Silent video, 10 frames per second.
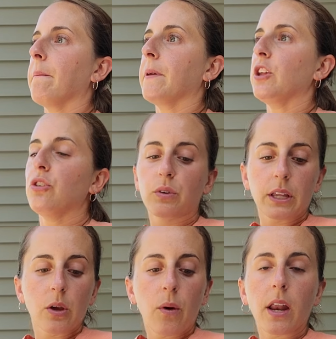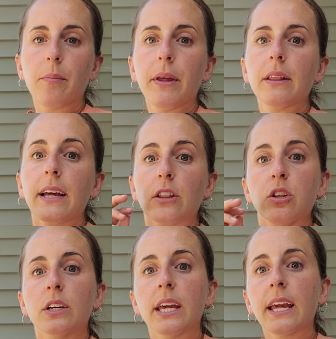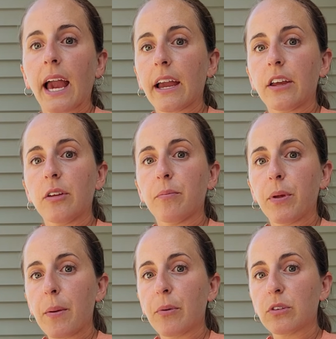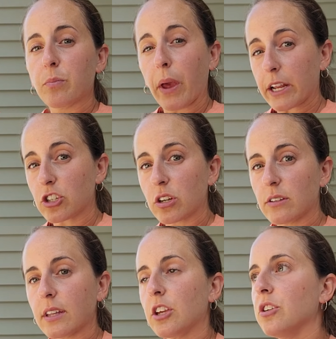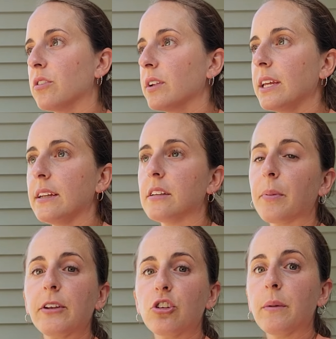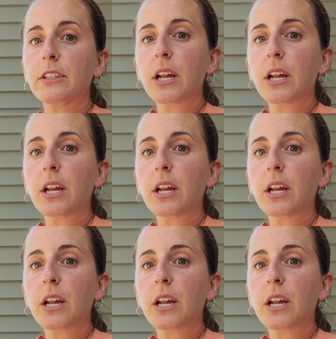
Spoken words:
you really want to be looking at people's pictures. You don't really need to spend too much